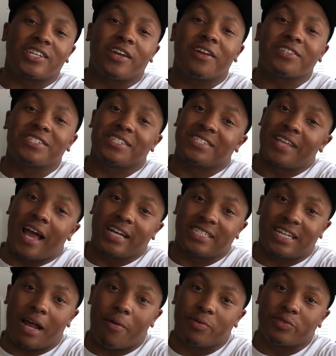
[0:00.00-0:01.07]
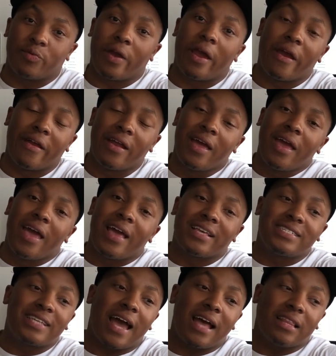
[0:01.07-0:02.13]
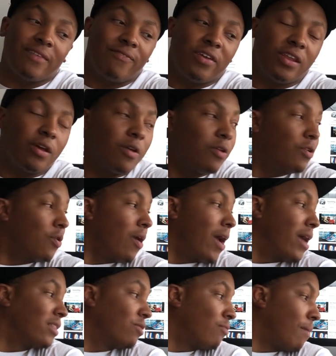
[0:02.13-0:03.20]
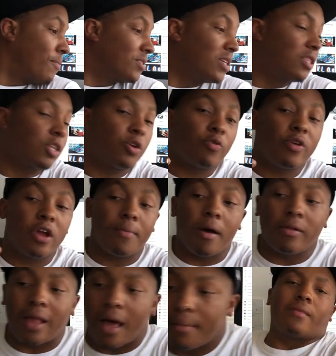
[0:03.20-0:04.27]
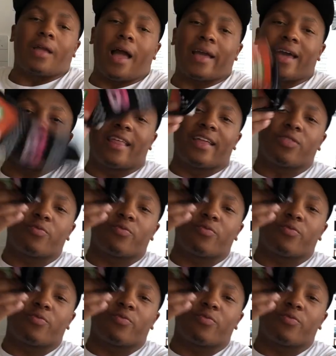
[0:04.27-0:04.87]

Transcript: Shout out to the socks that I was wearing inside the video. You know I had to represent the crib. Hold up. I got like